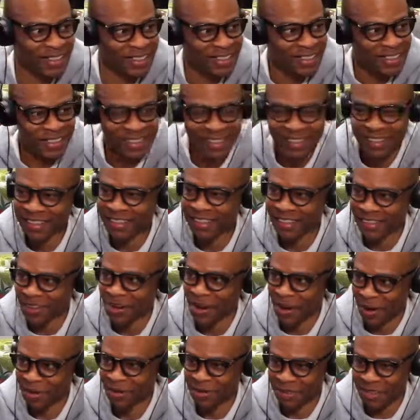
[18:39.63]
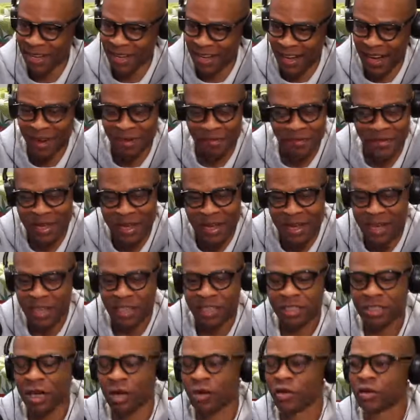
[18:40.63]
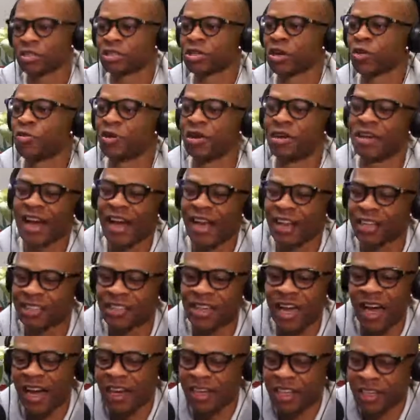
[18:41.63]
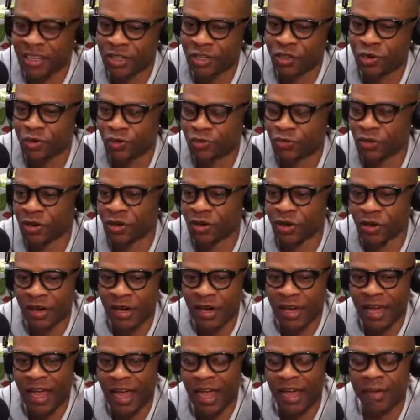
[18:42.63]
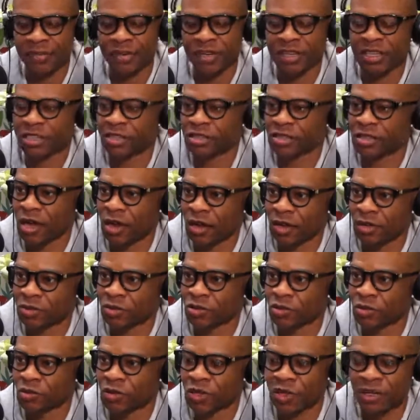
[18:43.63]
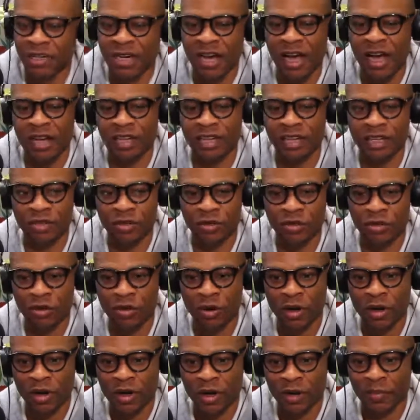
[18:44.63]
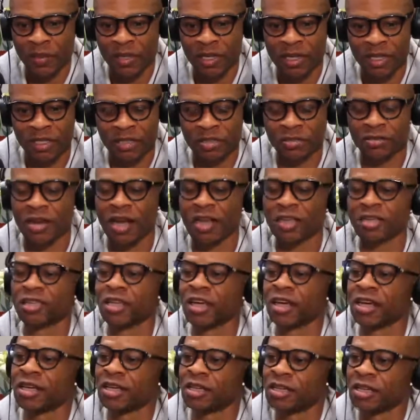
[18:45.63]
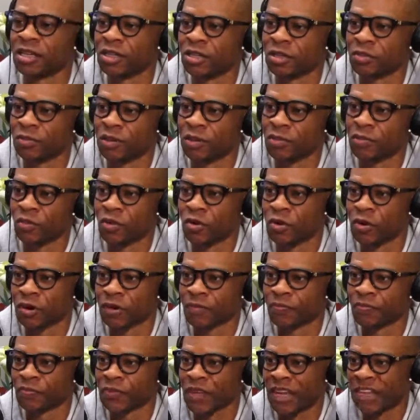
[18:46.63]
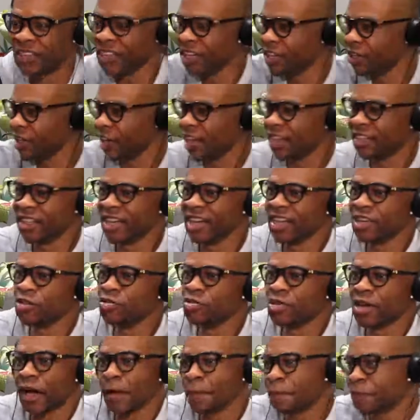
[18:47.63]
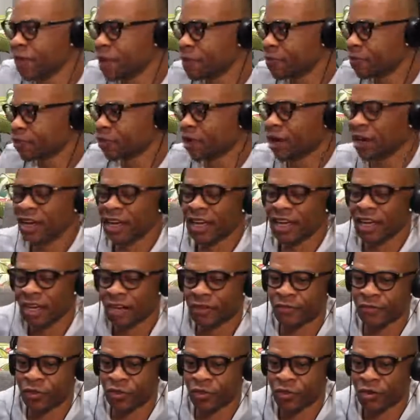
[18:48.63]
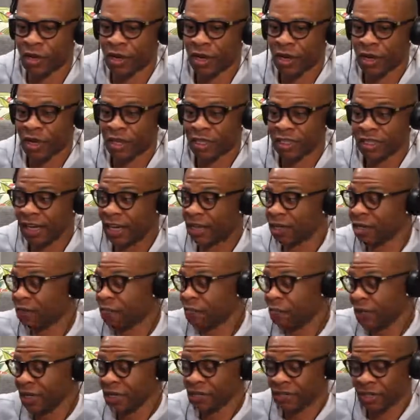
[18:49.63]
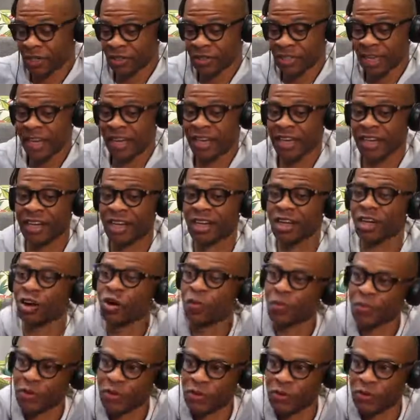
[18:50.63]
You know what I'm saying? So we're not knocking you for having these thoughts. We're knocking you because you're not thinking a little bit more. And then you got people ahead of you that have been there that can help you.